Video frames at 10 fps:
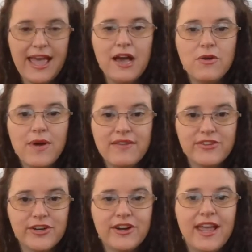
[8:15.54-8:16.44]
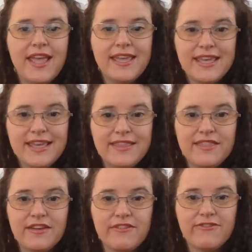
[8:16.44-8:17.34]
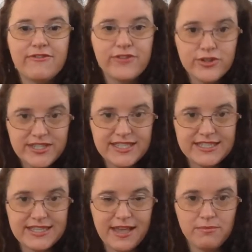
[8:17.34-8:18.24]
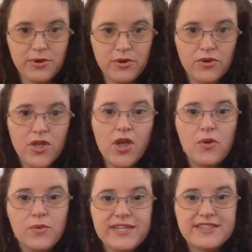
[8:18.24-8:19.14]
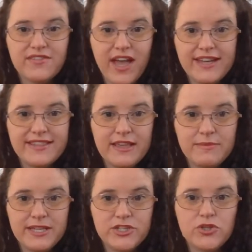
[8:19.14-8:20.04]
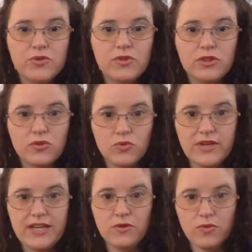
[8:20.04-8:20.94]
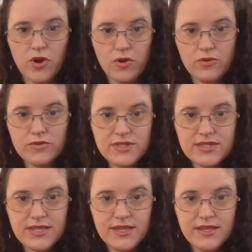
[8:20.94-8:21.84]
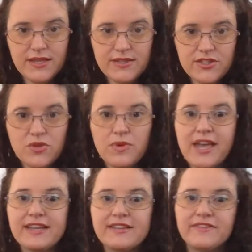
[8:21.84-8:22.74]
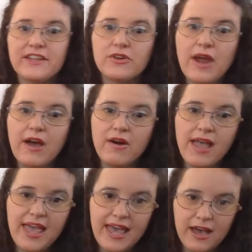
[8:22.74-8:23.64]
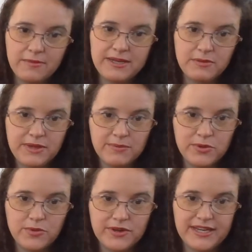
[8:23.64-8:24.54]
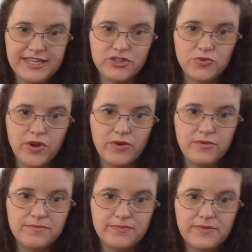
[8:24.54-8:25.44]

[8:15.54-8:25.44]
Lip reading: However, in the first example, we divided them into 3 rows. So we had to figure out how many people were in each row.